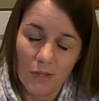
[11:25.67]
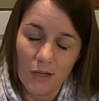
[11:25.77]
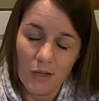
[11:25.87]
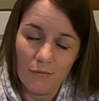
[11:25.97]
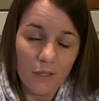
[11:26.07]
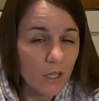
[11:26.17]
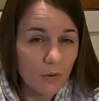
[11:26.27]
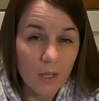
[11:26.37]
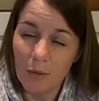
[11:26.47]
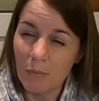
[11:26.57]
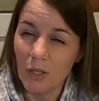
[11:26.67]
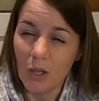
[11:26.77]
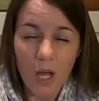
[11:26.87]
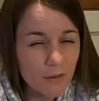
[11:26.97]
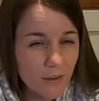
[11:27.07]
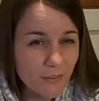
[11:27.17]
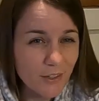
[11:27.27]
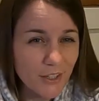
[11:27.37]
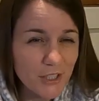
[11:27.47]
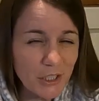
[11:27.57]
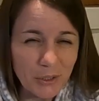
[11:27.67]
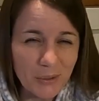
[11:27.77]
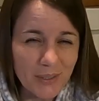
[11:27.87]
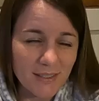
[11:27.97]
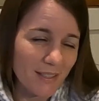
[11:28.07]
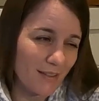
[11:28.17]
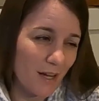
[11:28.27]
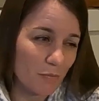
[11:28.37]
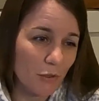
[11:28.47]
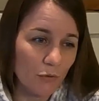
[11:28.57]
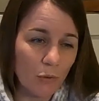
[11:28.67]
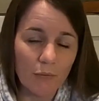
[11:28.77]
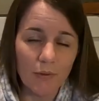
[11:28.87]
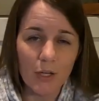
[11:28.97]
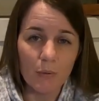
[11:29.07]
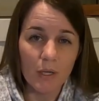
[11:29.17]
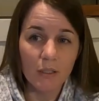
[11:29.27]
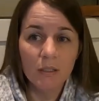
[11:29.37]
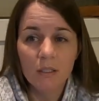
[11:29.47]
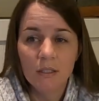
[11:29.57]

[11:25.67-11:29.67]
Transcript: a video that I put a lot of effort into and did not perform very well.